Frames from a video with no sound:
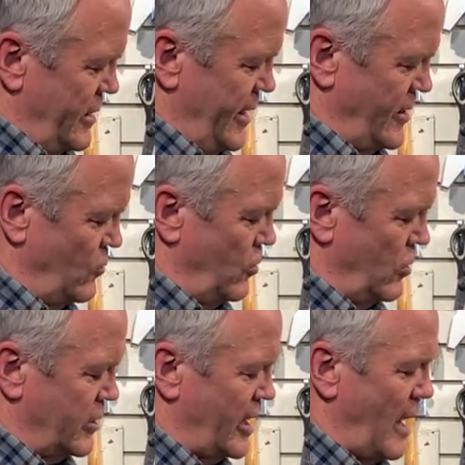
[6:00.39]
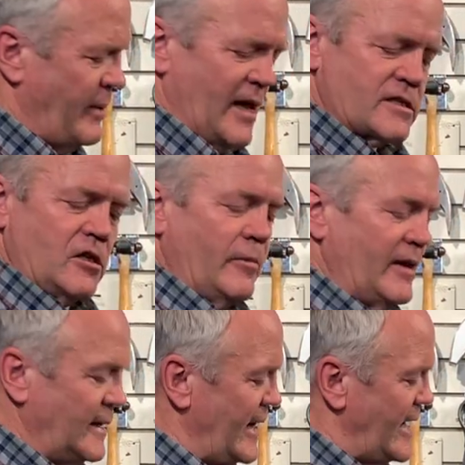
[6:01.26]
Then the World Cup has a little
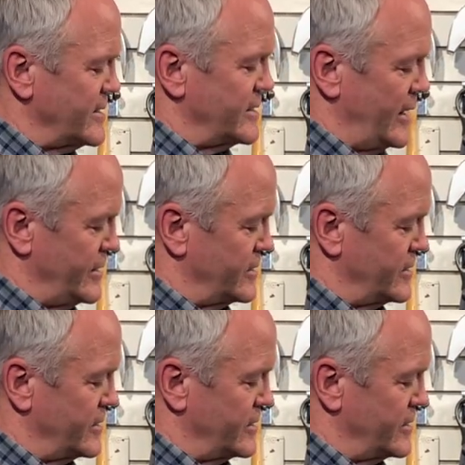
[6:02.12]
bit less, and